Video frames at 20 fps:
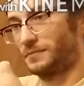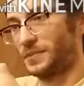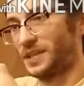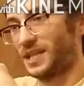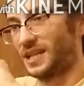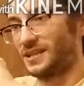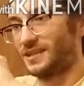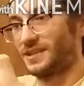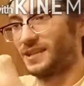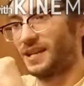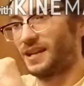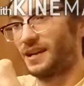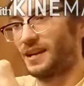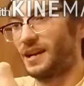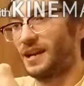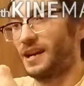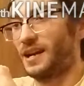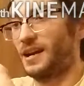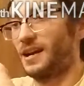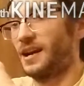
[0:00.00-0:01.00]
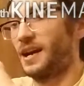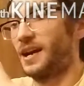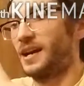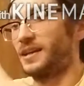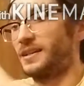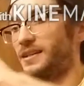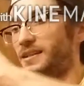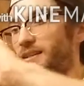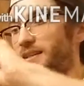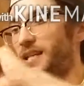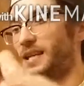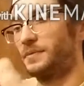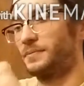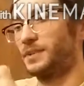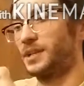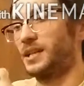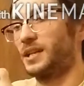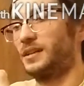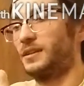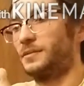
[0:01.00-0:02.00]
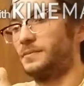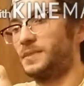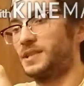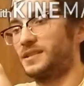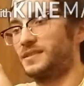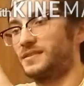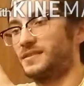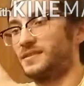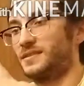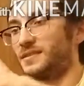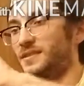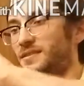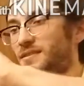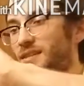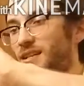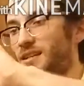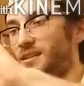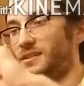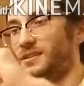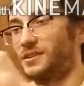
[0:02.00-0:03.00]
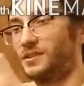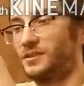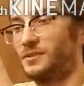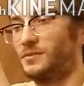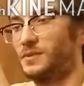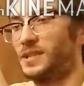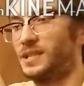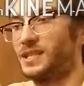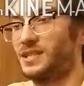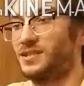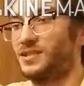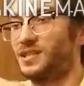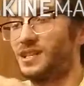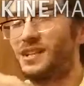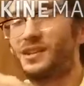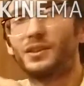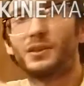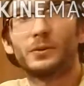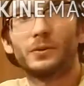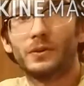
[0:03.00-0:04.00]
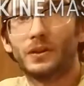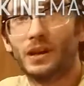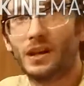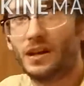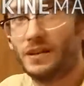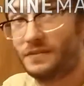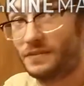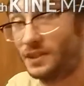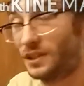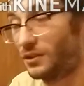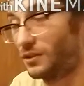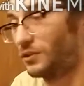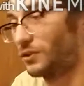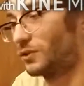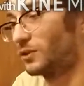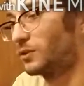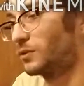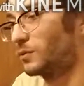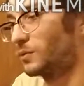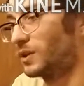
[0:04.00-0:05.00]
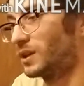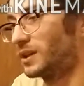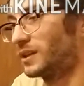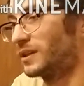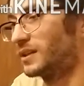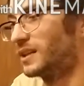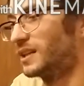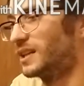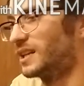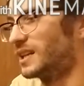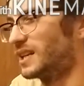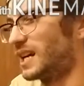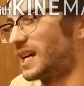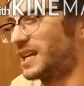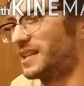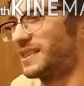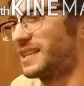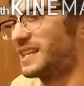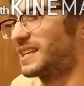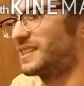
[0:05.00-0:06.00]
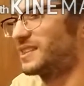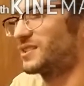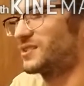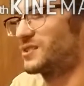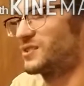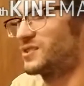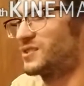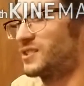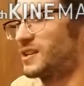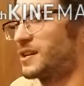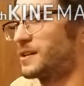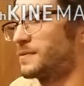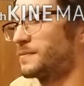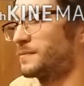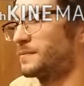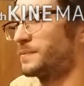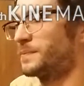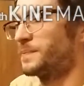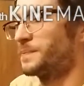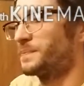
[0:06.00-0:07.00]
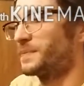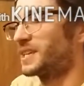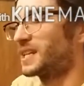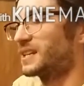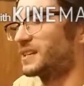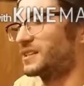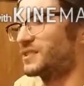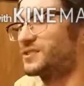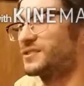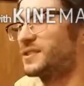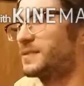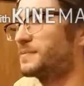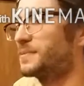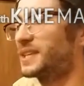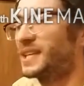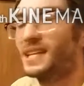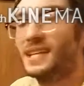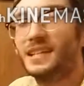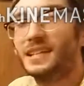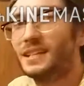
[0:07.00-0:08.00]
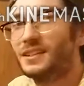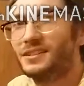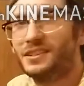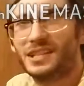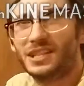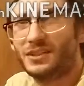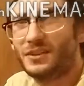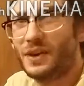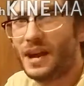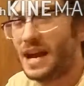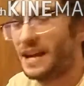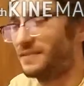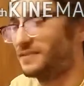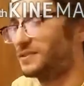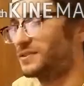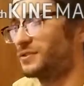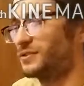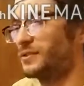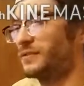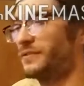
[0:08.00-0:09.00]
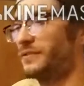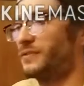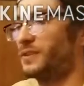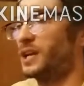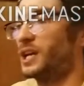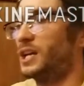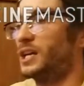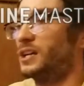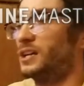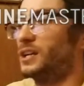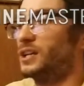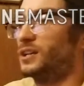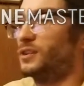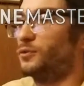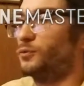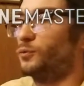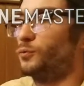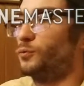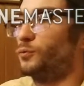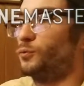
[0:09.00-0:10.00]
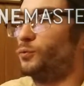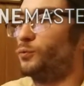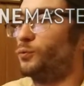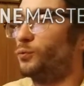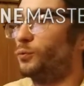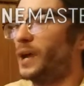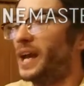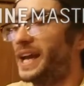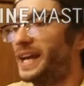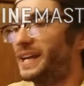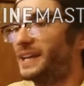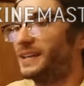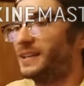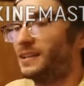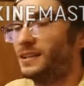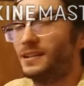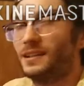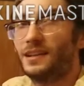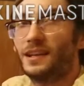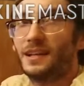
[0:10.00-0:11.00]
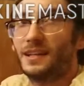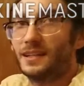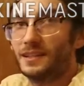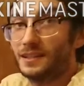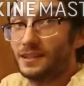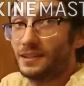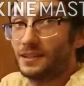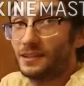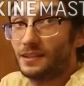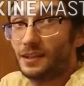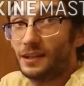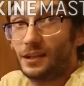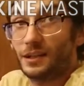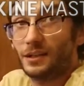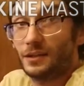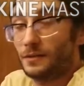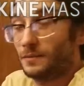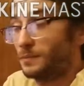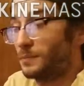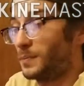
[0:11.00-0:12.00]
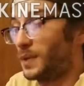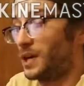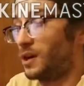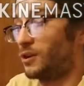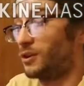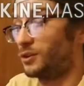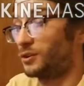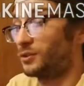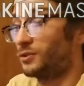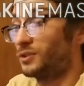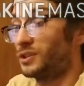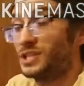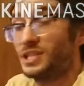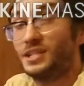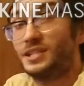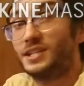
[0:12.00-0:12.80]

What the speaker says: because they added gameplay elements into the second and third one that just kind of threw it off. And the third one, I think there's something in there that you have to have read like article in